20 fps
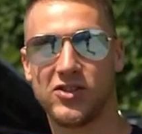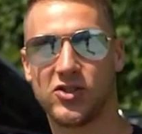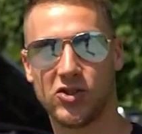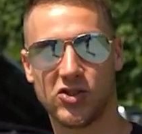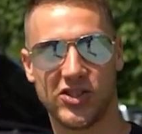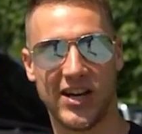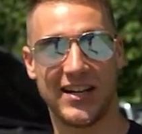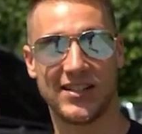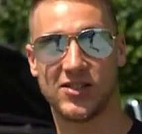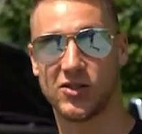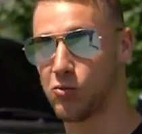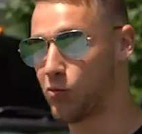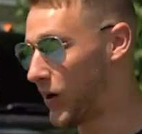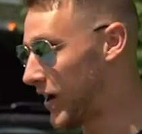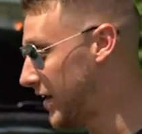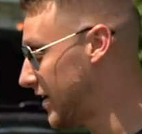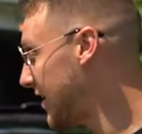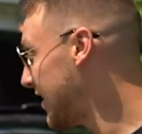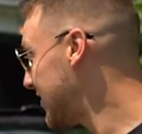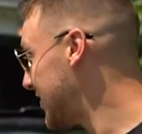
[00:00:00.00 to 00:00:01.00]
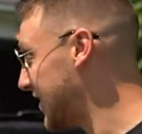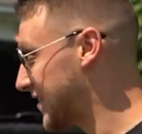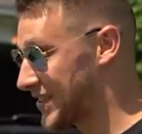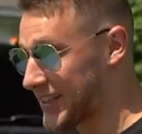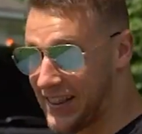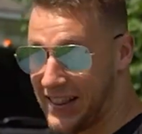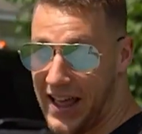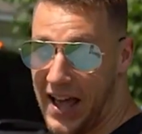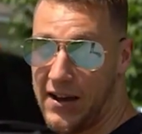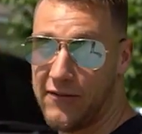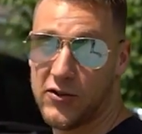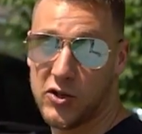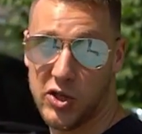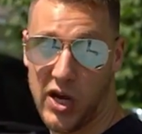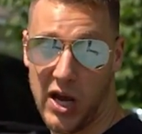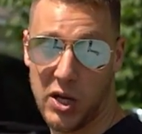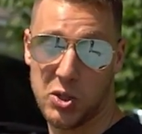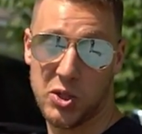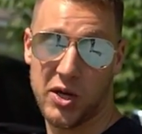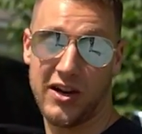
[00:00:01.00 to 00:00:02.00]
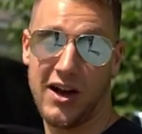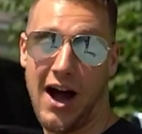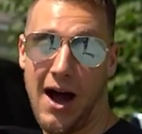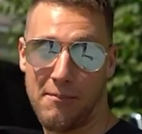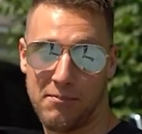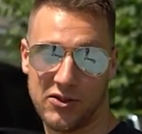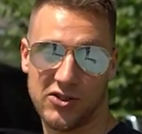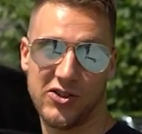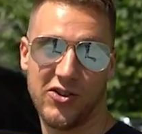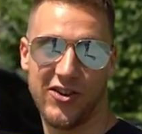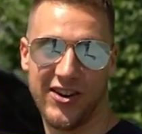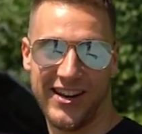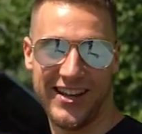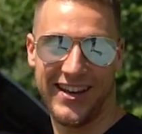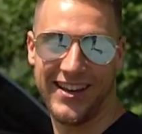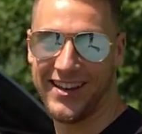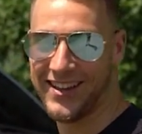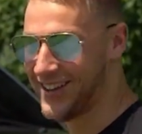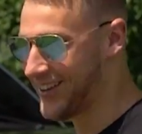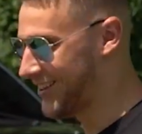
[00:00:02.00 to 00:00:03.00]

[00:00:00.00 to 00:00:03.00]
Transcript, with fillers: miss your chance to win this life-changing opportunity.